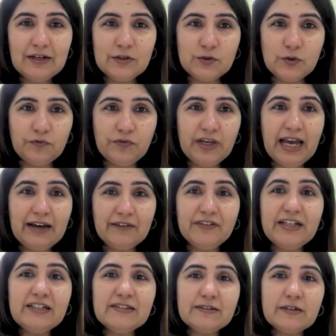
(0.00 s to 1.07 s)
So we have
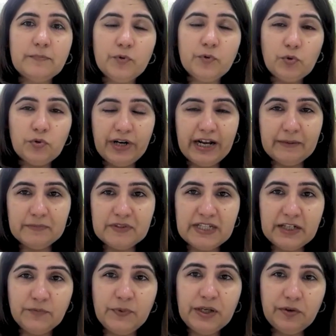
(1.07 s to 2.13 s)
these programs
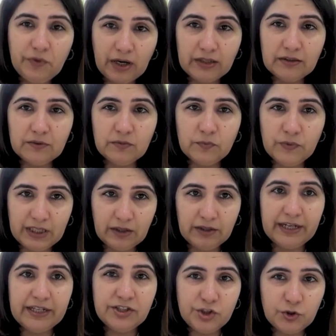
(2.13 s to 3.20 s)
that we run with our
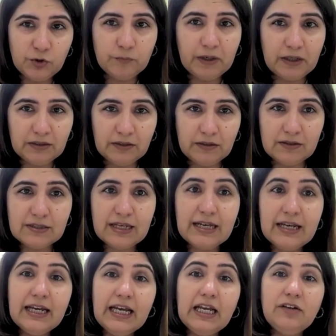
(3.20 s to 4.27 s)
NGO partners
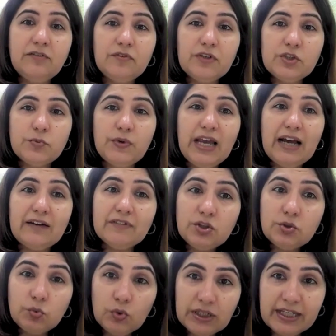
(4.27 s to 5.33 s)
in which we have a
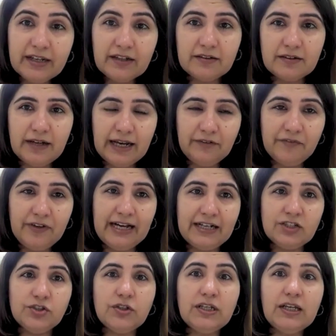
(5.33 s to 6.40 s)
toolkit and we
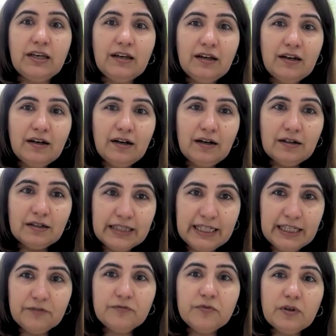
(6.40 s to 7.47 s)
actually
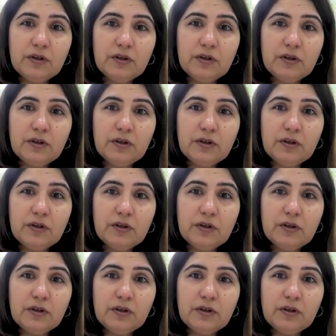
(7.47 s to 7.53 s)
give